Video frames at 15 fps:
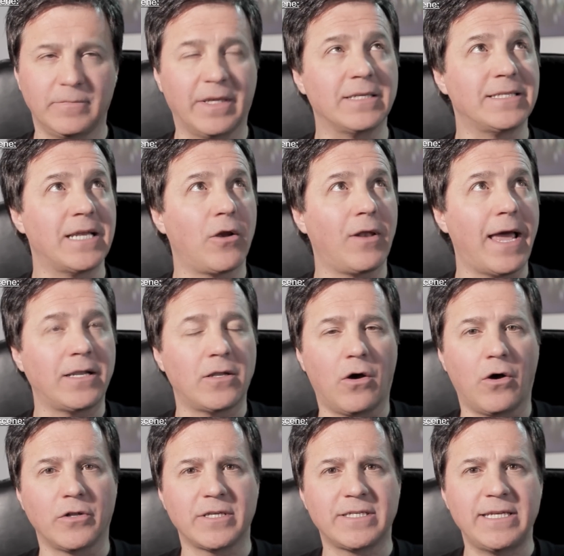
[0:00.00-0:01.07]
Is there light
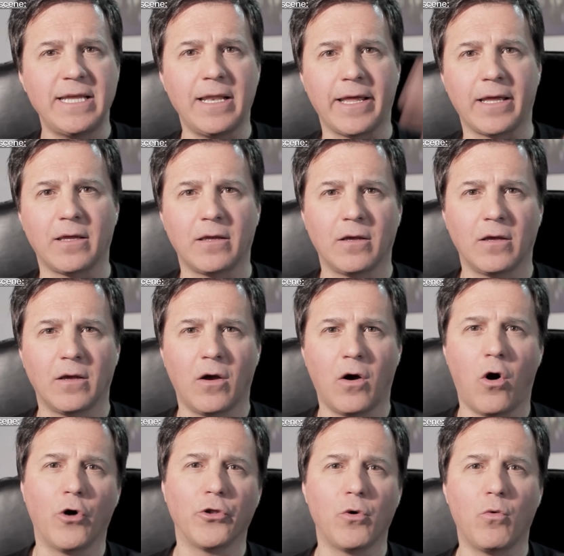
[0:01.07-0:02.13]
on the ceiling,
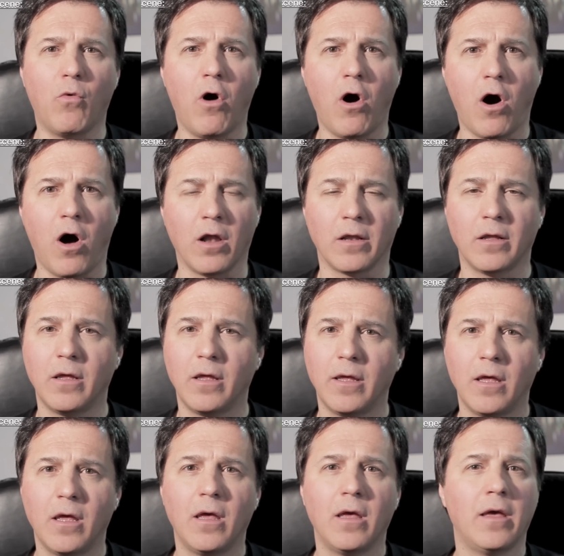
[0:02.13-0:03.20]
on the wall?
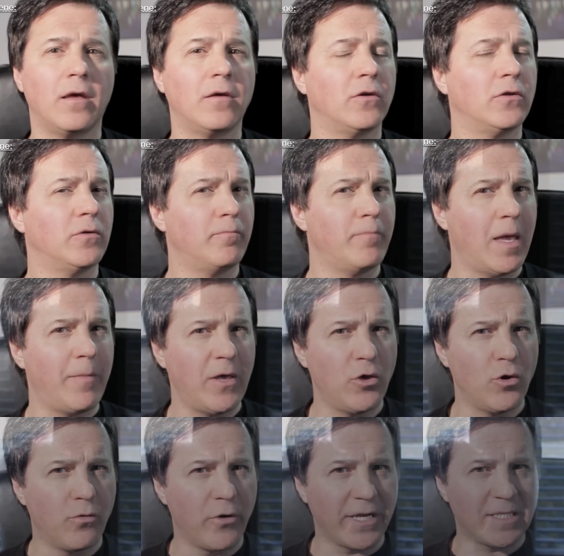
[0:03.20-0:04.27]
Maybe
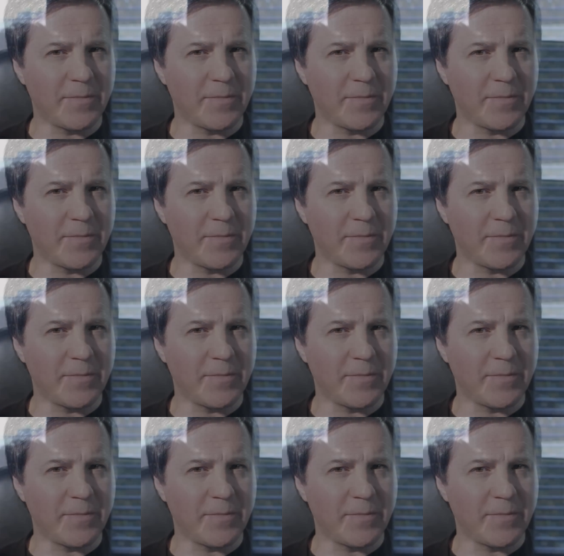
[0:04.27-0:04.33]
you were